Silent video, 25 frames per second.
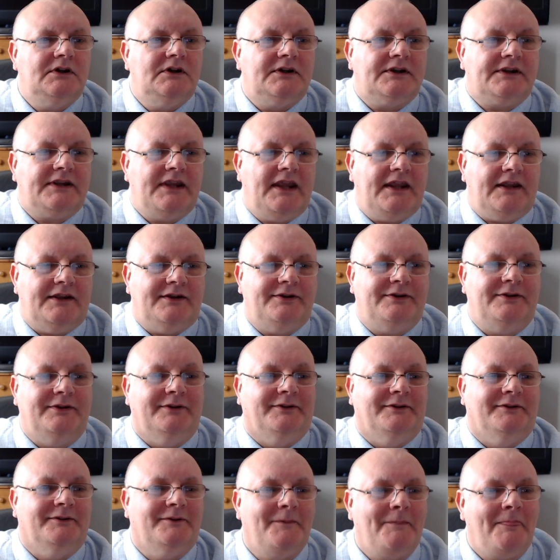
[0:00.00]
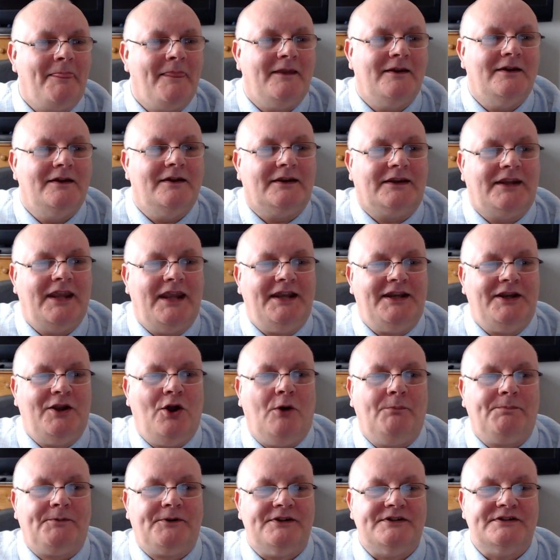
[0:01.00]
Katie
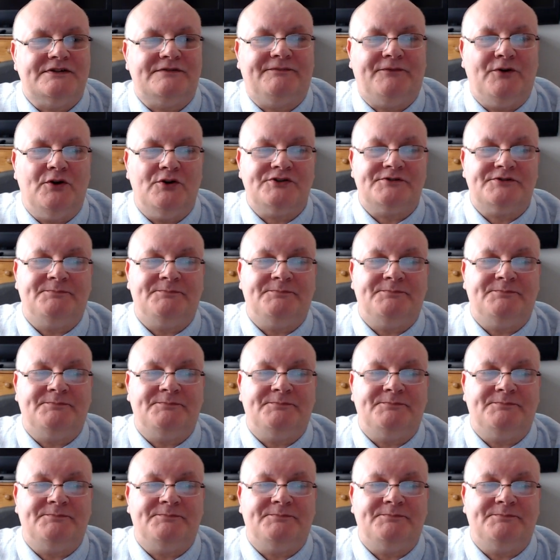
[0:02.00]
Hopkins first